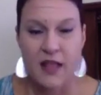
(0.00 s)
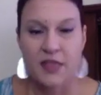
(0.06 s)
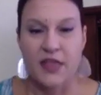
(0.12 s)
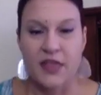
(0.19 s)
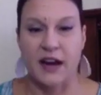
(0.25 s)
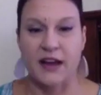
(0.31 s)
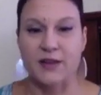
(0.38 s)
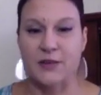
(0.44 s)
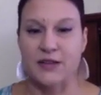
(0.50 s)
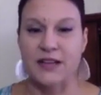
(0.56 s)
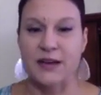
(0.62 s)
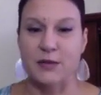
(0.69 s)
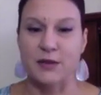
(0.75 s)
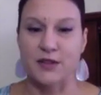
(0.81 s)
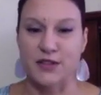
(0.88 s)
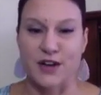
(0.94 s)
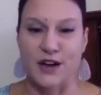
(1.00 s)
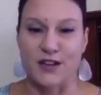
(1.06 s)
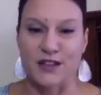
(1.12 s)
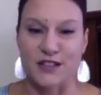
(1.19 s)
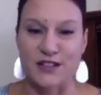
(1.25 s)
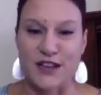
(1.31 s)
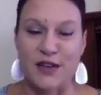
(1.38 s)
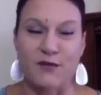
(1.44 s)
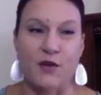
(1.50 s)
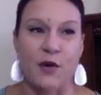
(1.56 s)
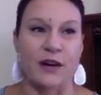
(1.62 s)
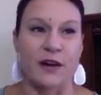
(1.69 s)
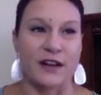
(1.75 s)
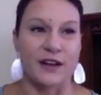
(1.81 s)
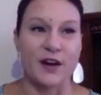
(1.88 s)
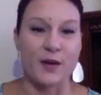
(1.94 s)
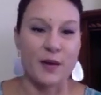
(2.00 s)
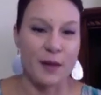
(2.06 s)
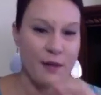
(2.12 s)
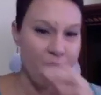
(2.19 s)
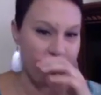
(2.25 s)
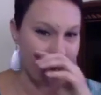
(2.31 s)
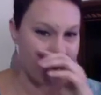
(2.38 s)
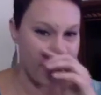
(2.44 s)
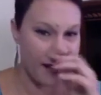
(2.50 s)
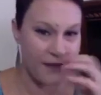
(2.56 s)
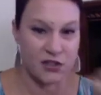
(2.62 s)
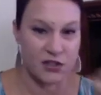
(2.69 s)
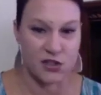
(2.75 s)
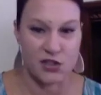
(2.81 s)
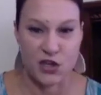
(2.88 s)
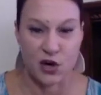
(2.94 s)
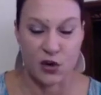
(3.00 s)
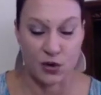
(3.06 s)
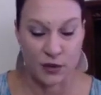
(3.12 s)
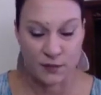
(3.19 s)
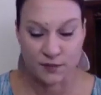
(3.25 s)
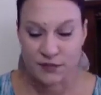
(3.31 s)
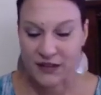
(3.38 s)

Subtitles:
that I was able to start to step forward. And you know, my mom and I have this joke.